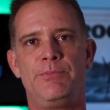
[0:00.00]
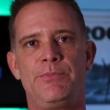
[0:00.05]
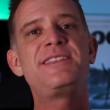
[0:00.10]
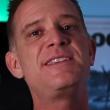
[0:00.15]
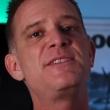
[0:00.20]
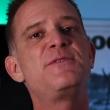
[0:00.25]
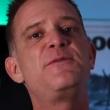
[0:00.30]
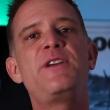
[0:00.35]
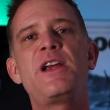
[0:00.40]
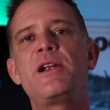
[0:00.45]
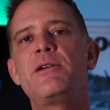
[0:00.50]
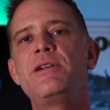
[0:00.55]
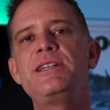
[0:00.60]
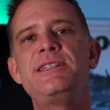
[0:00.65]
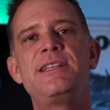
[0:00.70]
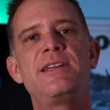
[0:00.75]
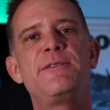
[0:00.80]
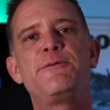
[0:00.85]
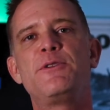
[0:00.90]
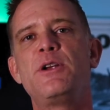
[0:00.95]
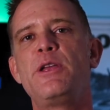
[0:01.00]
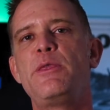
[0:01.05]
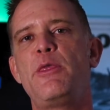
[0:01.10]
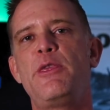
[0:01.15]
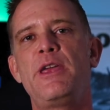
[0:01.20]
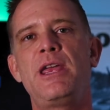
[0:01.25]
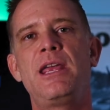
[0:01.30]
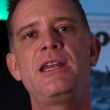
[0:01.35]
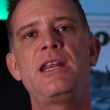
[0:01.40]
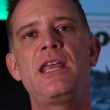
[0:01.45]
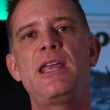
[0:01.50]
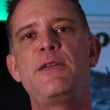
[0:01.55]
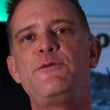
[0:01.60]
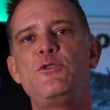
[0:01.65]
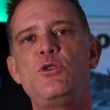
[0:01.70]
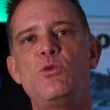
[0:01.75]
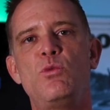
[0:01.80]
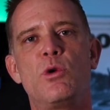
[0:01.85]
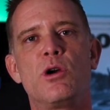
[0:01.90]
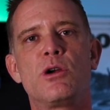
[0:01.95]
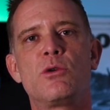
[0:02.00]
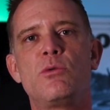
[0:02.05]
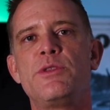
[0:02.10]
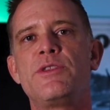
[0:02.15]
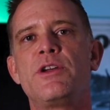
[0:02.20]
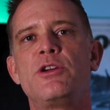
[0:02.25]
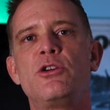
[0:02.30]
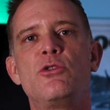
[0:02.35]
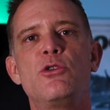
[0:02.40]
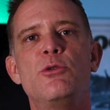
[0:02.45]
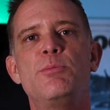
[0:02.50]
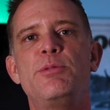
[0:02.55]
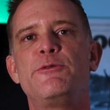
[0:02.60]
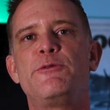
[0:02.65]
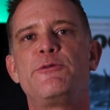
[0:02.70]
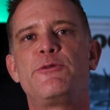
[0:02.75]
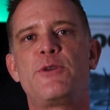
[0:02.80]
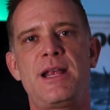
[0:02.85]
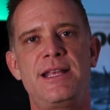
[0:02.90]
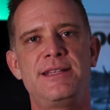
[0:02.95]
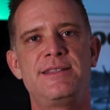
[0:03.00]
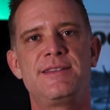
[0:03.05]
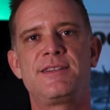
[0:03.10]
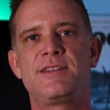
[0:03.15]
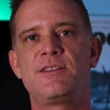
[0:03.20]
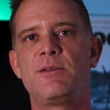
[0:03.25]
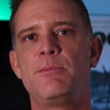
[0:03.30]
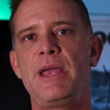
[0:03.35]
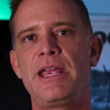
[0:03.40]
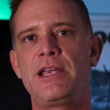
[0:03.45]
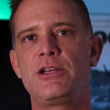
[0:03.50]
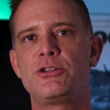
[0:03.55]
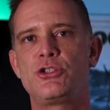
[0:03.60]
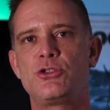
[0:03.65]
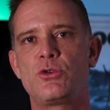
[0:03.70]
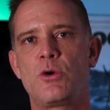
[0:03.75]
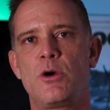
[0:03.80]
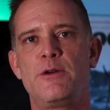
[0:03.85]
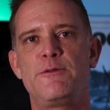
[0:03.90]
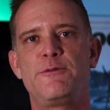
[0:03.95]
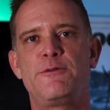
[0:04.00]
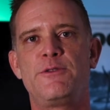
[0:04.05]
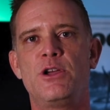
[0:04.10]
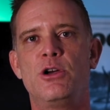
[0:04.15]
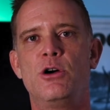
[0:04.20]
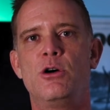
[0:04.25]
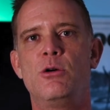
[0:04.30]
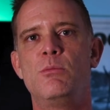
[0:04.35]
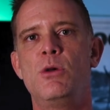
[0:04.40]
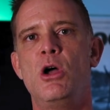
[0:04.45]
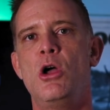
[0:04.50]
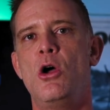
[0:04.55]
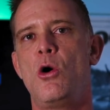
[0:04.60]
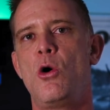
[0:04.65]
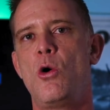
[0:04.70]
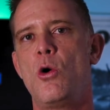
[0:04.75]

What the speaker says: This is very different than if you work with a group of friends to make a short film,